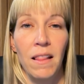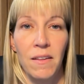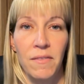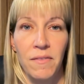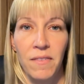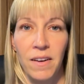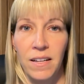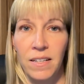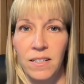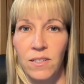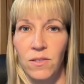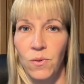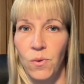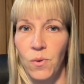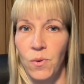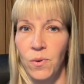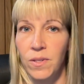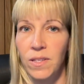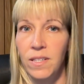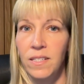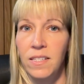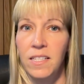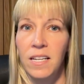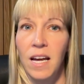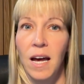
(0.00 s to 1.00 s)
of it, or
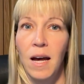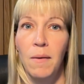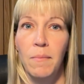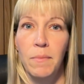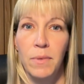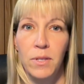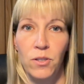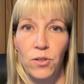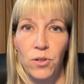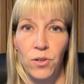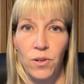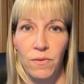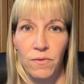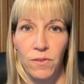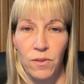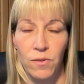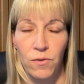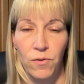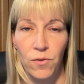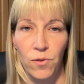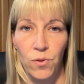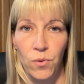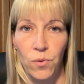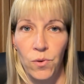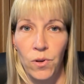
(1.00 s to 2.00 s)
the temperature of the
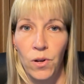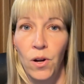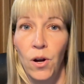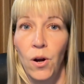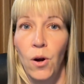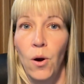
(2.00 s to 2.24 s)
food,